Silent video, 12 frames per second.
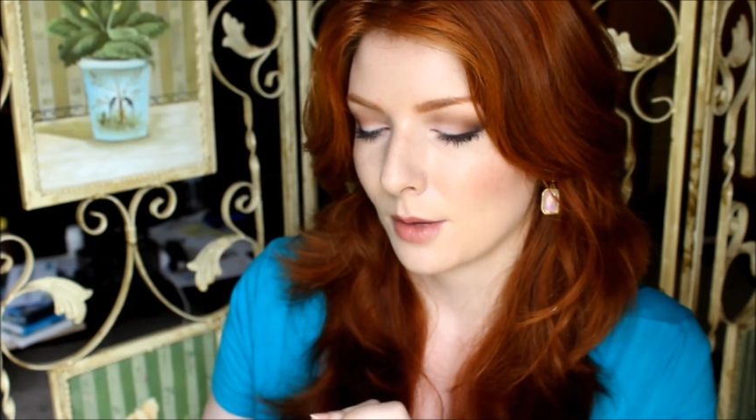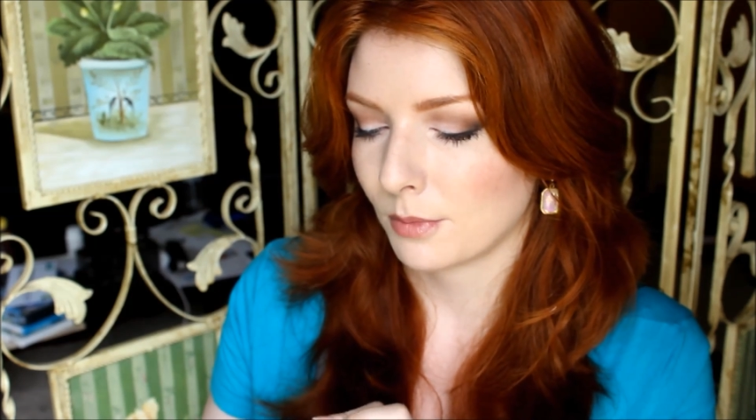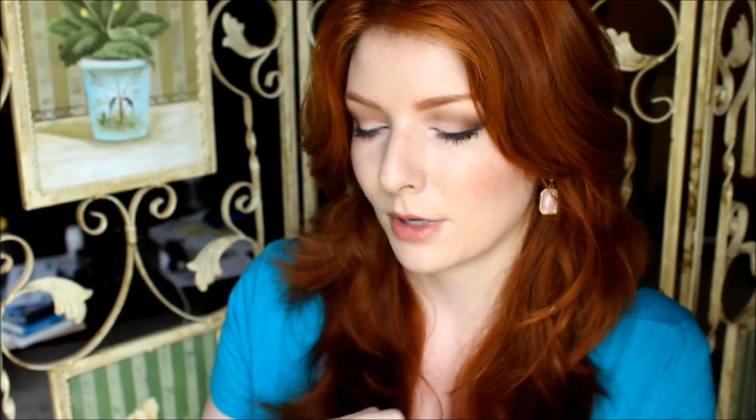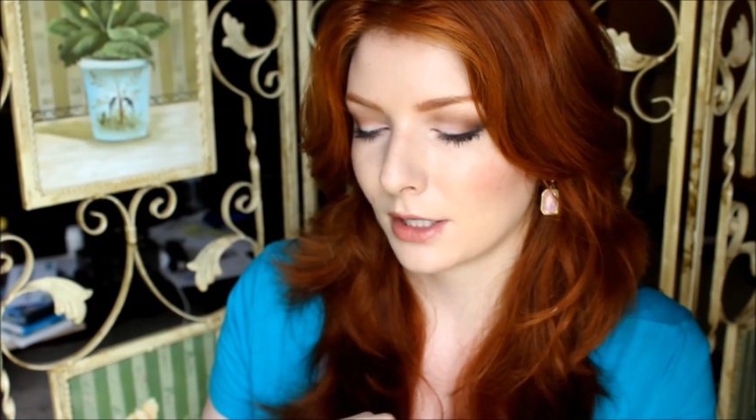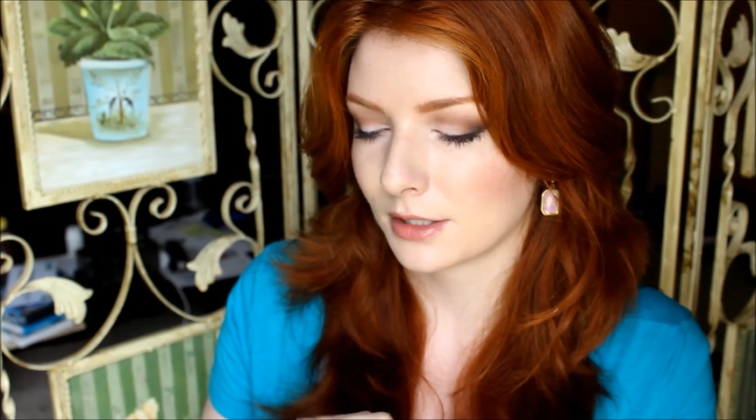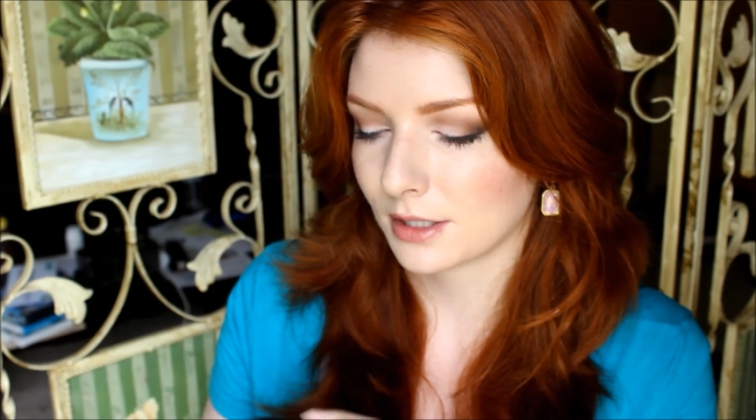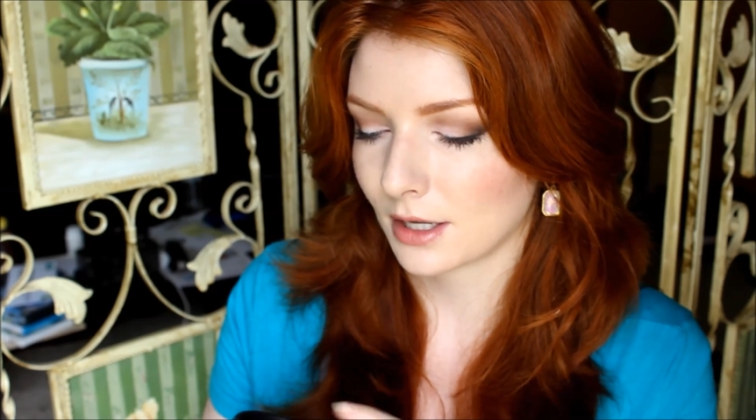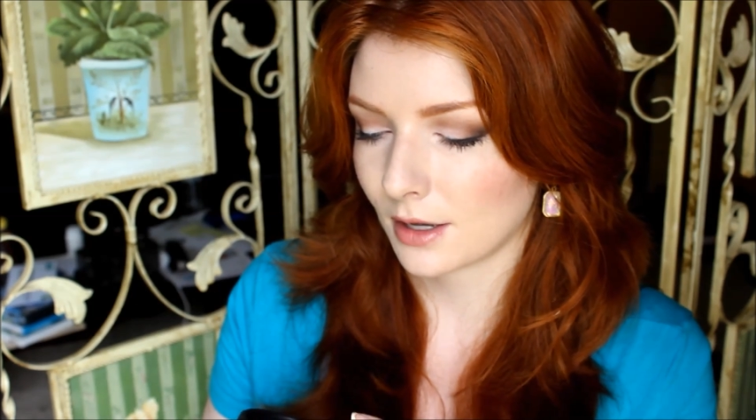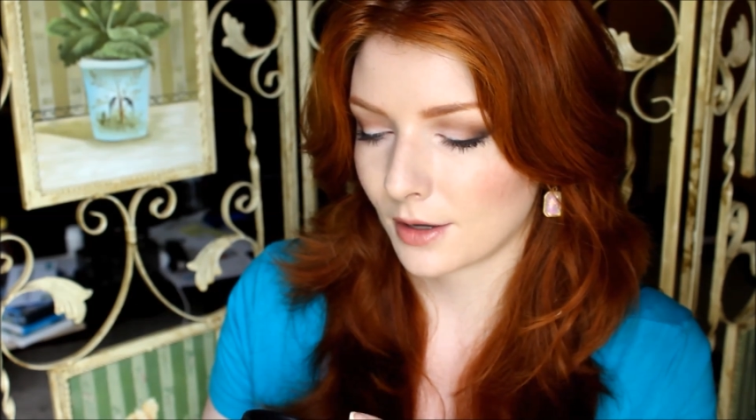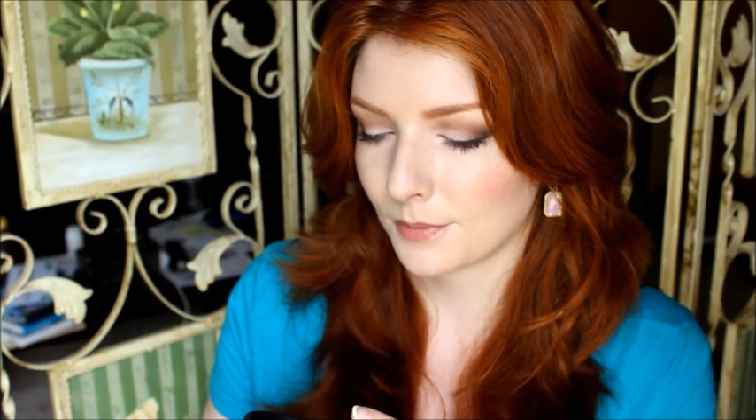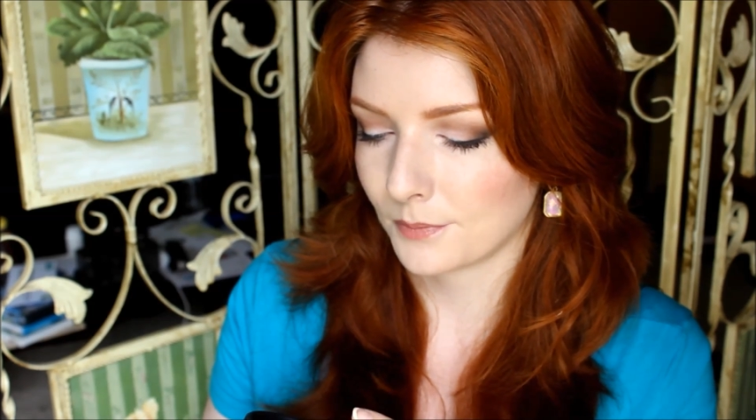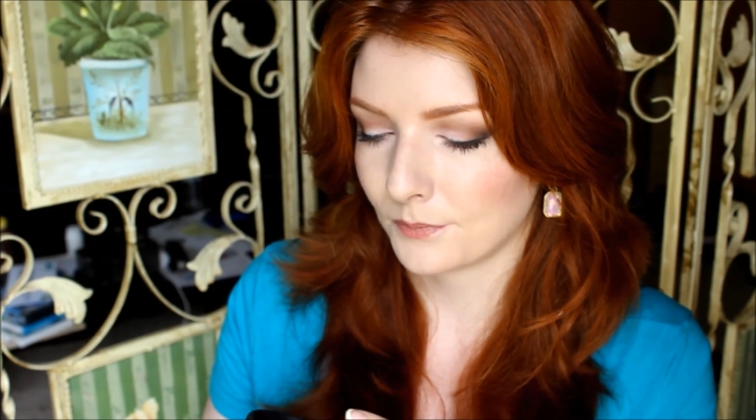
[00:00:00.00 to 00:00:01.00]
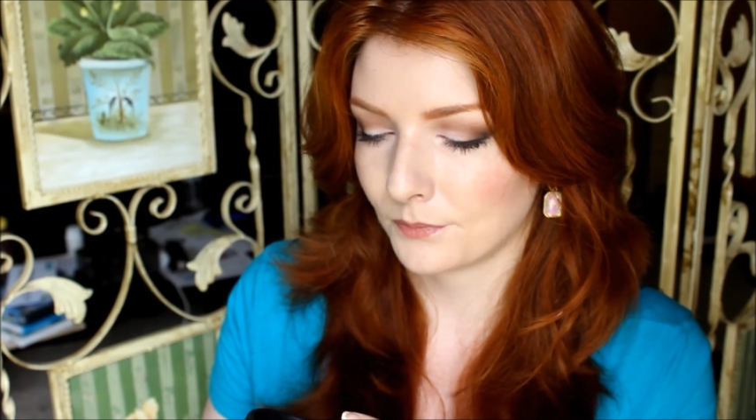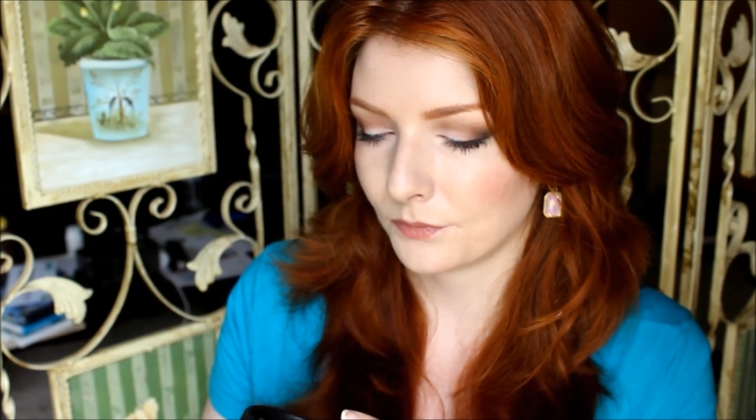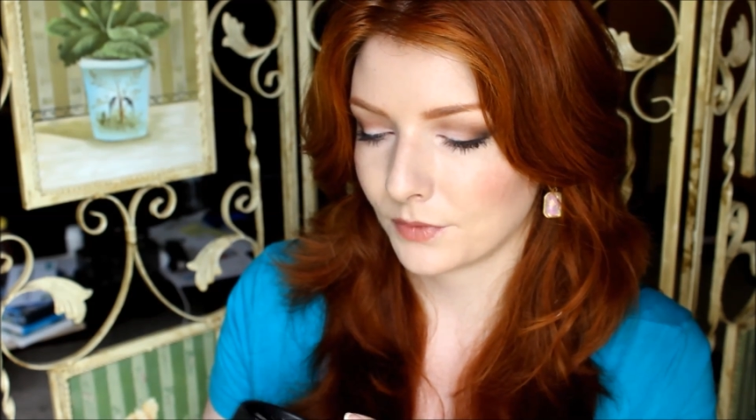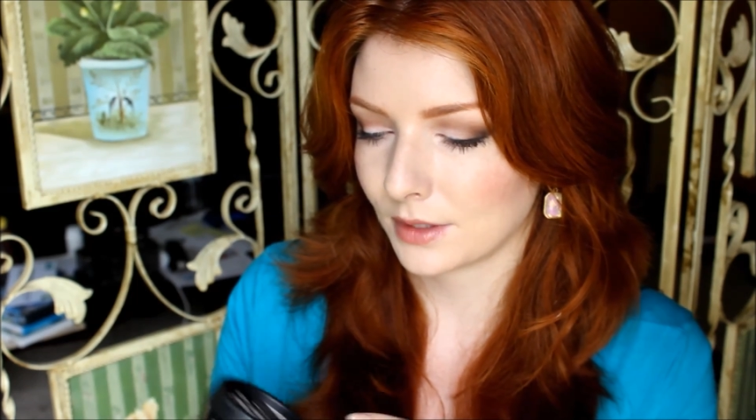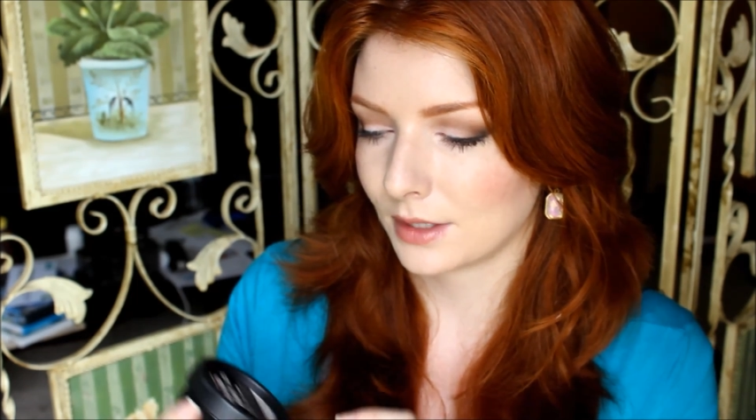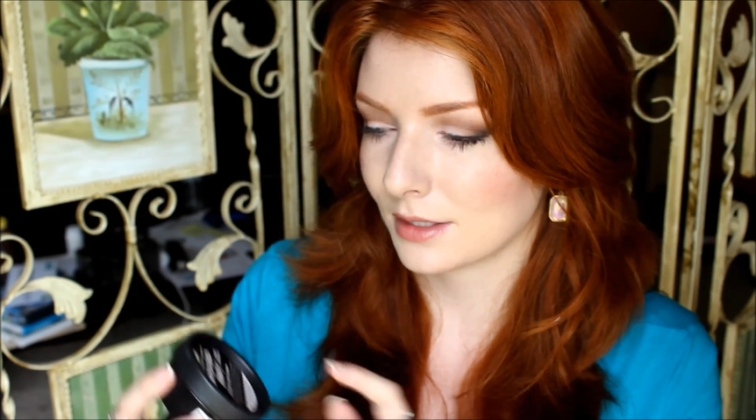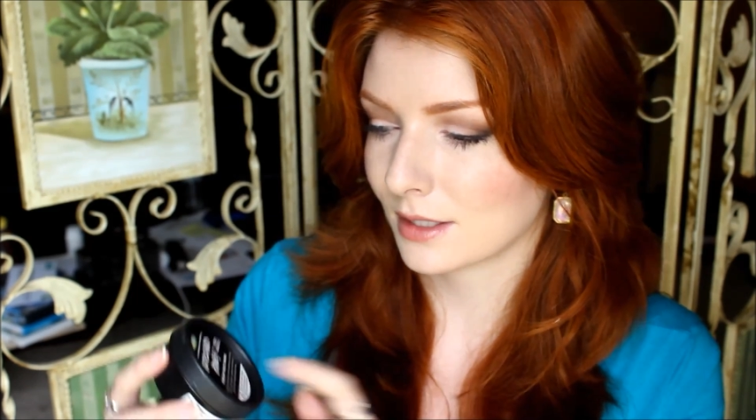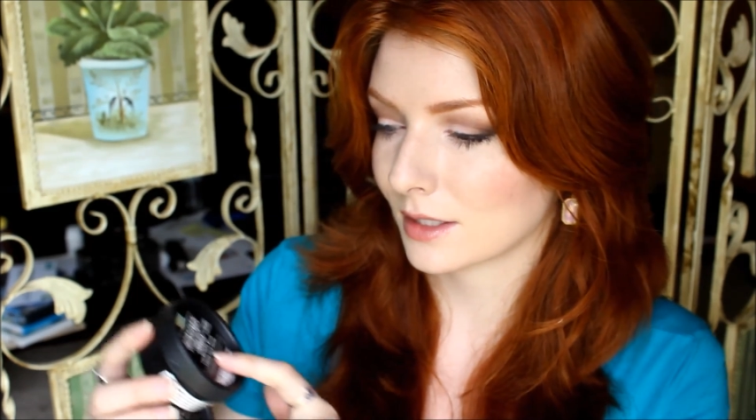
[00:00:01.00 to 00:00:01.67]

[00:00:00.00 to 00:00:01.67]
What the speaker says: But this